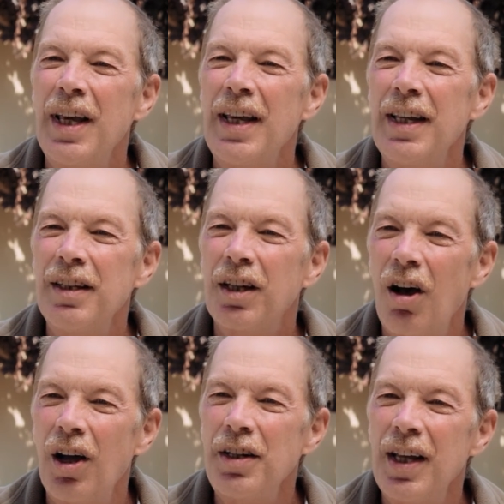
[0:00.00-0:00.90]
in the
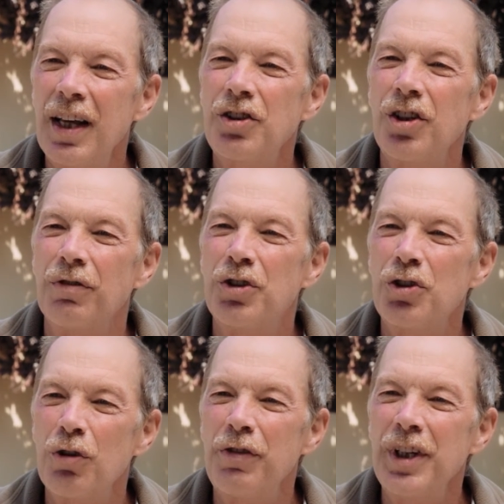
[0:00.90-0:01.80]
context of
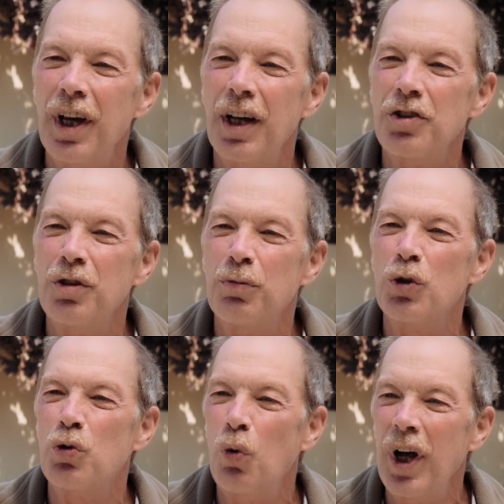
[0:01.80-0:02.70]
serving
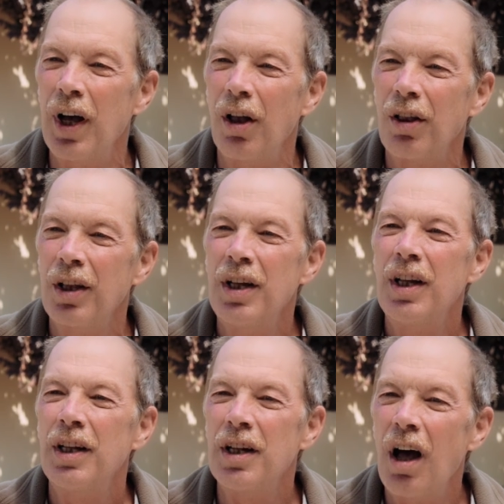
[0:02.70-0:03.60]
customers well,
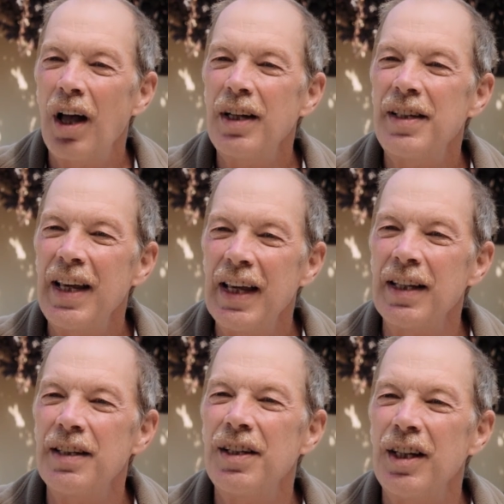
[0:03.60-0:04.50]
not as
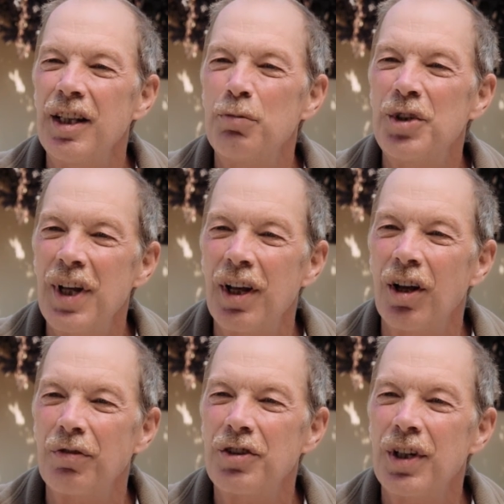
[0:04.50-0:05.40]
ends in
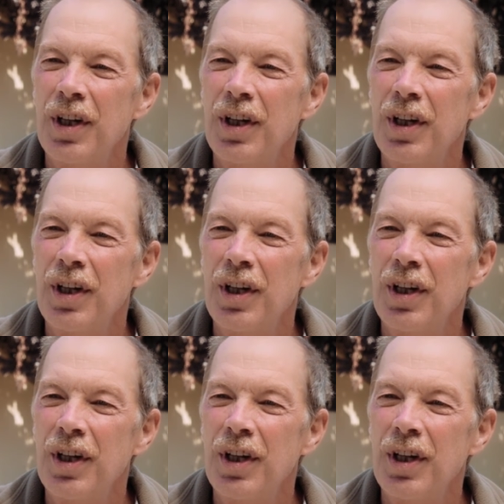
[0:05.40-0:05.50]
themselves.